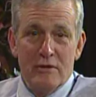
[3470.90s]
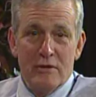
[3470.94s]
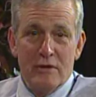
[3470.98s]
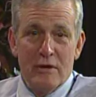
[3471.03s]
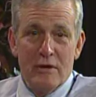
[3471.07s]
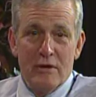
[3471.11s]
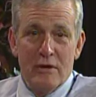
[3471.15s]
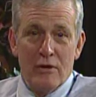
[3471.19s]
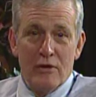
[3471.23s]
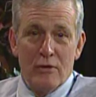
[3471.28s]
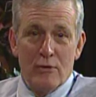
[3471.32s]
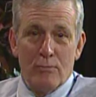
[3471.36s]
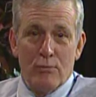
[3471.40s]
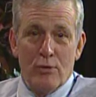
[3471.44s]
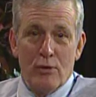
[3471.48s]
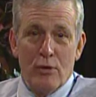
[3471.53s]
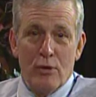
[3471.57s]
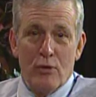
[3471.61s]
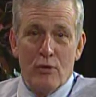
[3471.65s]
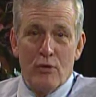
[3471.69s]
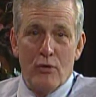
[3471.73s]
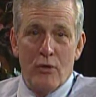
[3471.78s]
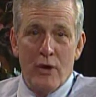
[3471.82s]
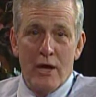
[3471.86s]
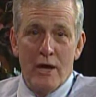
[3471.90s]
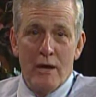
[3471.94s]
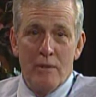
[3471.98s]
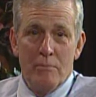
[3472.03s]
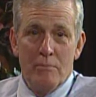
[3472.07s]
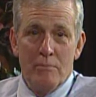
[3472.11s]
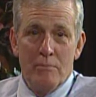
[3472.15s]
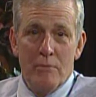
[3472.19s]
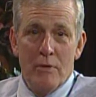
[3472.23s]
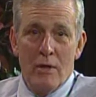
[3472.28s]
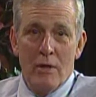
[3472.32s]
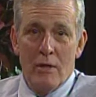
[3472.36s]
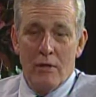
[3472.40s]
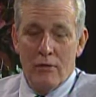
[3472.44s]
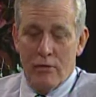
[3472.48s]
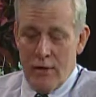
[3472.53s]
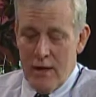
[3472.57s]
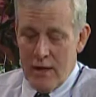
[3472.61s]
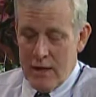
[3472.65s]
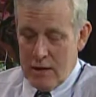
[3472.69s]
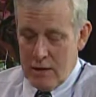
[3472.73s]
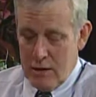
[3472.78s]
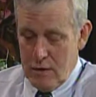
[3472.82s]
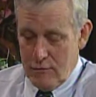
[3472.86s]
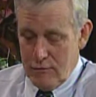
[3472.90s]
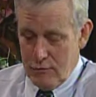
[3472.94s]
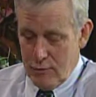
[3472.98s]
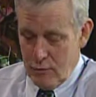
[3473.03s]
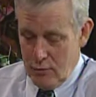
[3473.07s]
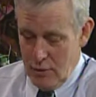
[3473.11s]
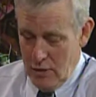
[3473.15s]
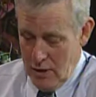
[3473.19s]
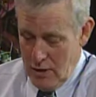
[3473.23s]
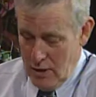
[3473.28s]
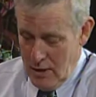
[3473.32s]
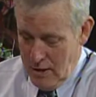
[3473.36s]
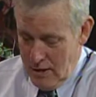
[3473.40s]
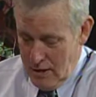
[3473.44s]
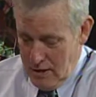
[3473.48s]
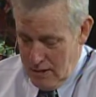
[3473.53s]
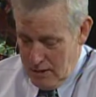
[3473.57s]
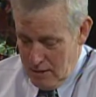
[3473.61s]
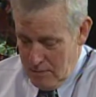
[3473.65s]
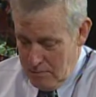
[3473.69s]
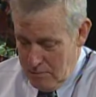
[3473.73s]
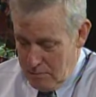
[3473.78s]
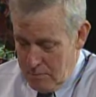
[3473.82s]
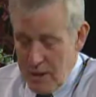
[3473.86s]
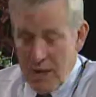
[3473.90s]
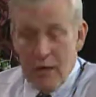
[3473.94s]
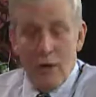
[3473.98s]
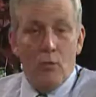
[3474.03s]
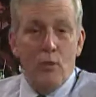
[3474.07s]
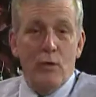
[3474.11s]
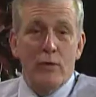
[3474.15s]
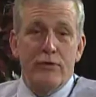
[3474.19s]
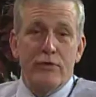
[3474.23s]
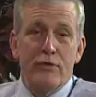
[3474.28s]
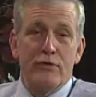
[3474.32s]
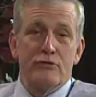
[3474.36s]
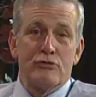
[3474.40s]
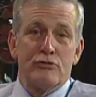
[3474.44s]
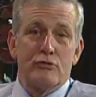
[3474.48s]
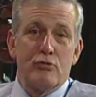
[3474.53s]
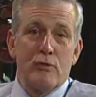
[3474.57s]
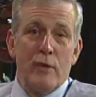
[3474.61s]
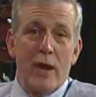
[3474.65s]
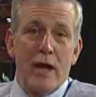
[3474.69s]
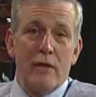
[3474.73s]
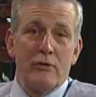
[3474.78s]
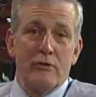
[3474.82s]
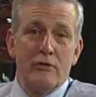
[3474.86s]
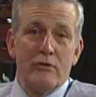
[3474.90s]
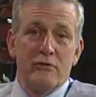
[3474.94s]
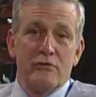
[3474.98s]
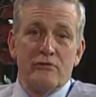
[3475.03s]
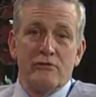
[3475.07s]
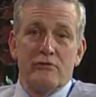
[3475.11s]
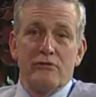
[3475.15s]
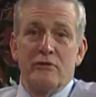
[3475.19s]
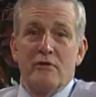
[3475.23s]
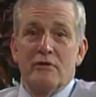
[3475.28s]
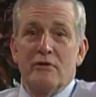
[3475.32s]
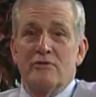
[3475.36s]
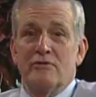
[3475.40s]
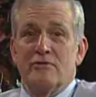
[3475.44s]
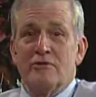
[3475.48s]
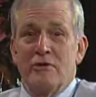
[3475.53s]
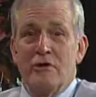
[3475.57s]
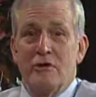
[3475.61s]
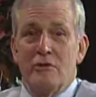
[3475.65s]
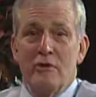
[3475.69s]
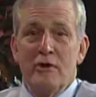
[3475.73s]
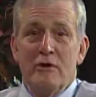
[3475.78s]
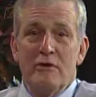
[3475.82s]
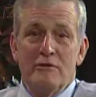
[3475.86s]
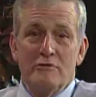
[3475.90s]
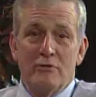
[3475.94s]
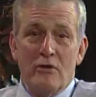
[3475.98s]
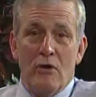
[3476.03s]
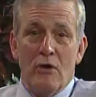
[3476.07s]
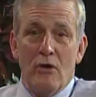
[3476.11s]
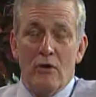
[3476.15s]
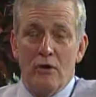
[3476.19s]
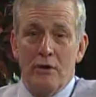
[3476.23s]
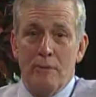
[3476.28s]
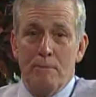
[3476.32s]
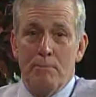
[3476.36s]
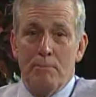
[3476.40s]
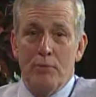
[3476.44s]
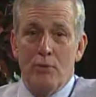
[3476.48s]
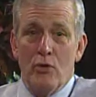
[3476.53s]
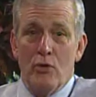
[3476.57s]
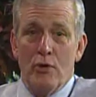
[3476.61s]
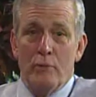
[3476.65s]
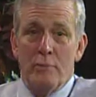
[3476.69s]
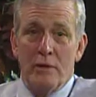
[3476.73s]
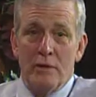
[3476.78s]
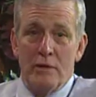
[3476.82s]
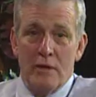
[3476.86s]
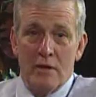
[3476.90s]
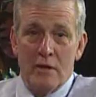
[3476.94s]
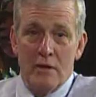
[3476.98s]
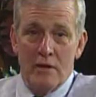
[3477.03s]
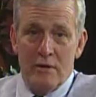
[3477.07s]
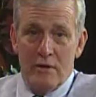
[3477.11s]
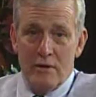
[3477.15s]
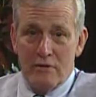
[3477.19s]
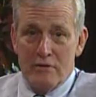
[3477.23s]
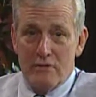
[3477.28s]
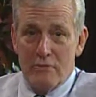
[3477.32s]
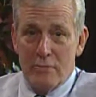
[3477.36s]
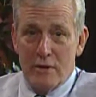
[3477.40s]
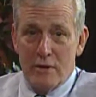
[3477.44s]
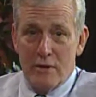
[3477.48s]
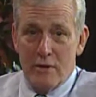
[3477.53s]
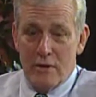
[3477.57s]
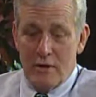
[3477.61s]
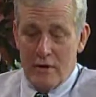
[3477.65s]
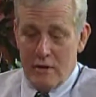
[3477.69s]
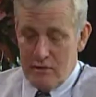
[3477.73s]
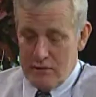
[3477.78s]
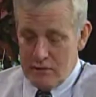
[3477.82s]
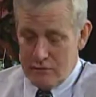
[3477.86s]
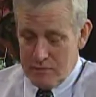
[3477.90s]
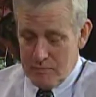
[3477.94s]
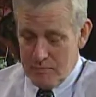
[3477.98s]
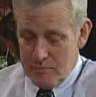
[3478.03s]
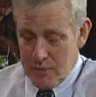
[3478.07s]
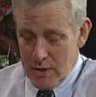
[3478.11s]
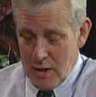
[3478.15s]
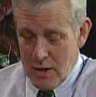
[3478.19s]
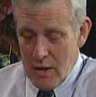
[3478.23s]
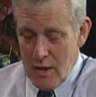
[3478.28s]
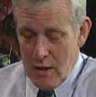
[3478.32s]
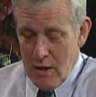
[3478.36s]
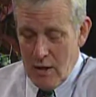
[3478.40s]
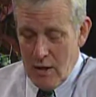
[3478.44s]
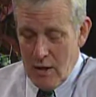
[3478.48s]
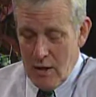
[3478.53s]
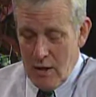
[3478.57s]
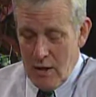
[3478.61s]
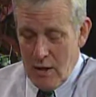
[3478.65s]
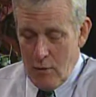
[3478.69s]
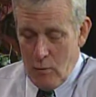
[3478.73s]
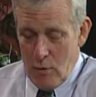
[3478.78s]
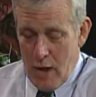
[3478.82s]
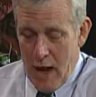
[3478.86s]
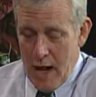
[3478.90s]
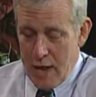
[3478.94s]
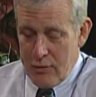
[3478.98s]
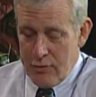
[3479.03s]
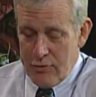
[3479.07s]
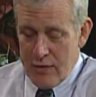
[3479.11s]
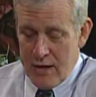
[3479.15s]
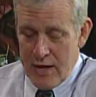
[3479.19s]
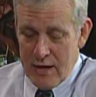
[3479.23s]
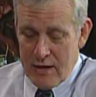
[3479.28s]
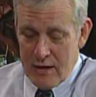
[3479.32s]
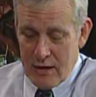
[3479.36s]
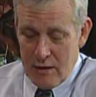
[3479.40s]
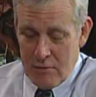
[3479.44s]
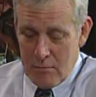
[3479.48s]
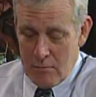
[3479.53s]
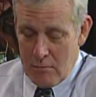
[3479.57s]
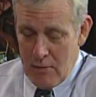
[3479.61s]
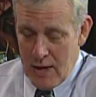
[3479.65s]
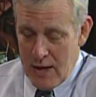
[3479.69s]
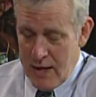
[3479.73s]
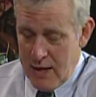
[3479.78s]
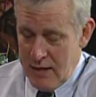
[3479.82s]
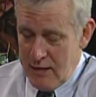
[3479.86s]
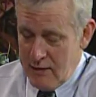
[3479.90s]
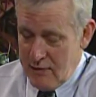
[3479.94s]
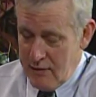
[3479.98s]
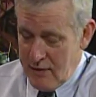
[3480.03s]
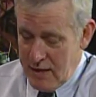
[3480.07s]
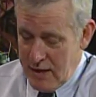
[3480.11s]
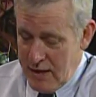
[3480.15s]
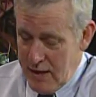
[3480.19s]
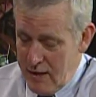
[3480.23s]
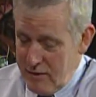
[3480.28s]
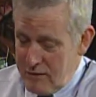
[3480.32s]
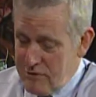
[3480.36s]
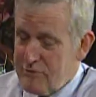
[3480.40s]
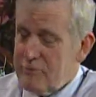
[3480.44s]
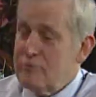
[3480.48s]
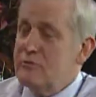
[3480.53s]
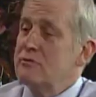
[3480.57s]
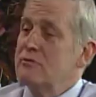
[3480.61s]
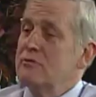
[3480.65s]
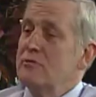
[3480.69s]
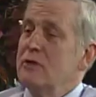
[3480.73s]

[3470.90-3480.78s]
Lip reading: another program. Thank you for being with us throughout this series on employment and disabilities. I thank my guests